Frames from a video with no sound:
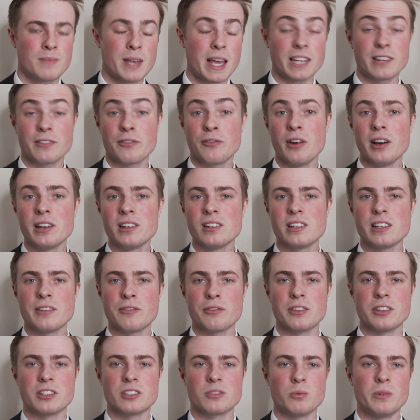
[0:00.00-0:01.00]
And finally
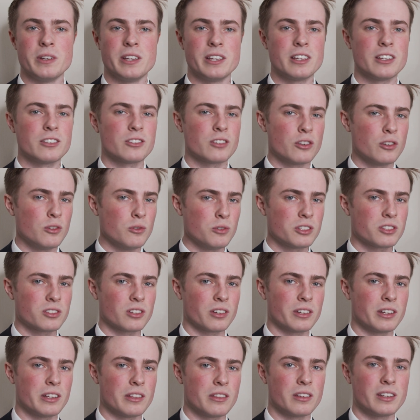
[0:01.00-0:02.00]
for this week is a new
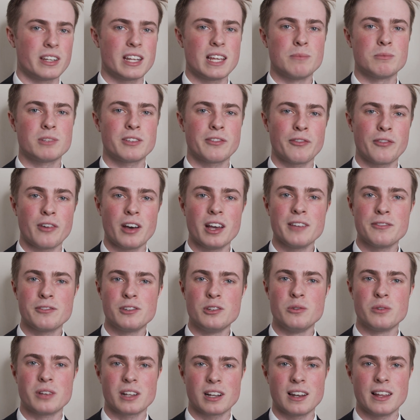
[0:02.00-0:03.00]
study that names 5
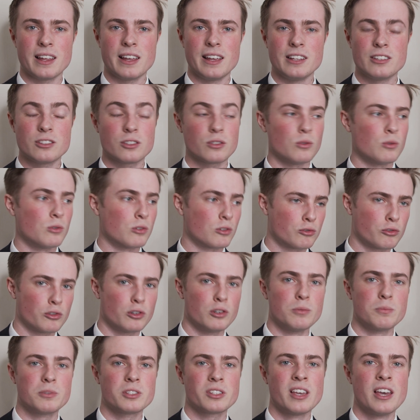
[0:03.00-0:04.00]
new clades, or
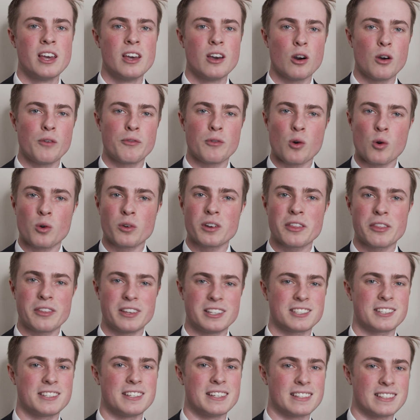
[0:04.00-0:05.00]
groups, of
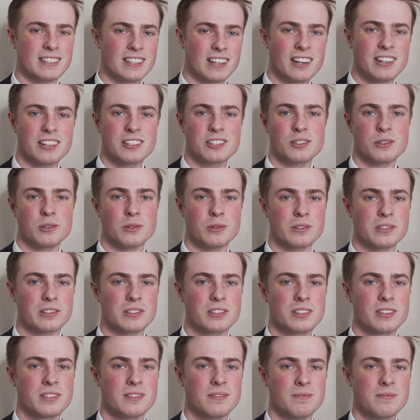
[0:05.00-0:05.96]
Ornithischian dinosaurs.